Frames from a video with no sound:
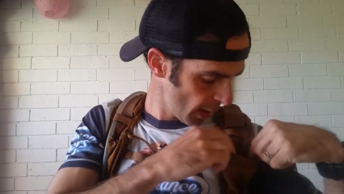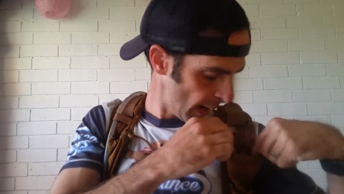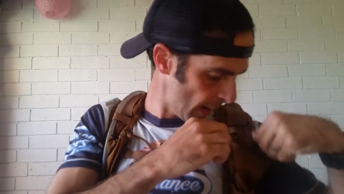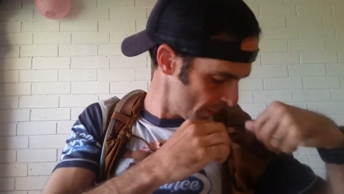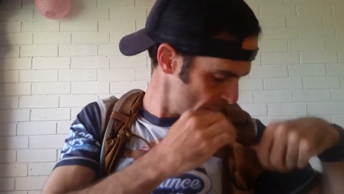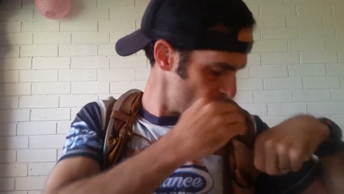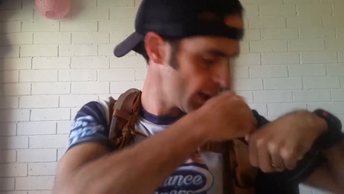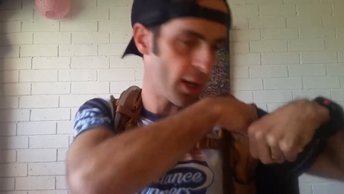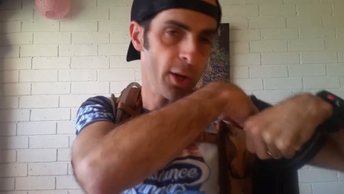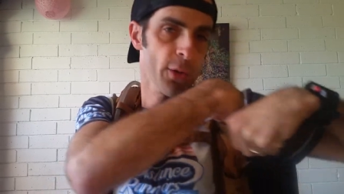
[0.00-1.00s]
but
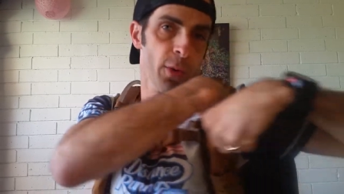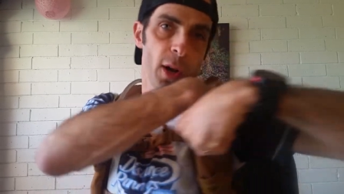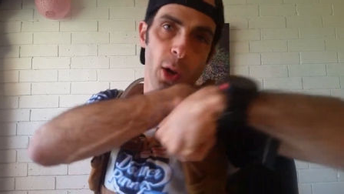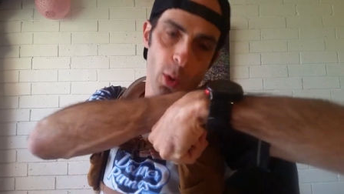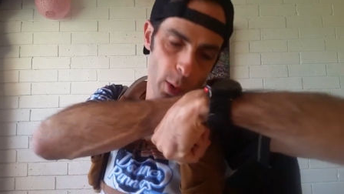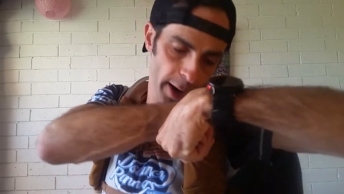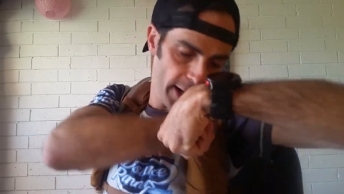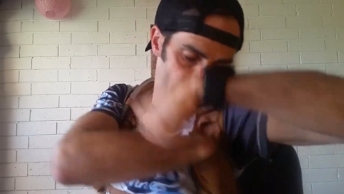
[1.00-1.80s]
it goes a long way in,